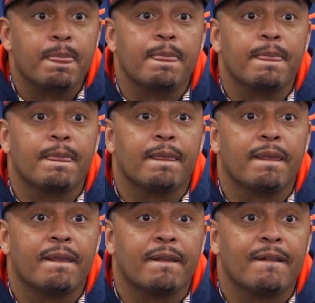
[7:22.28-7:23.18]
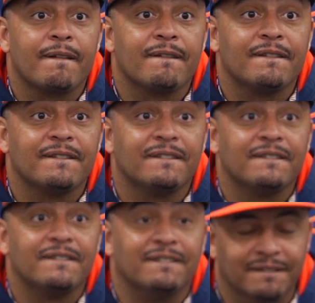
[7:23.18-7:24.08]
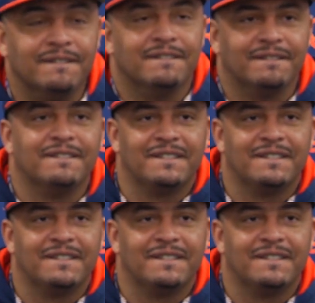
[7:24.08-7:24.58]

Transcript: This is your second practice at Scott Stadium. Mm-hmm.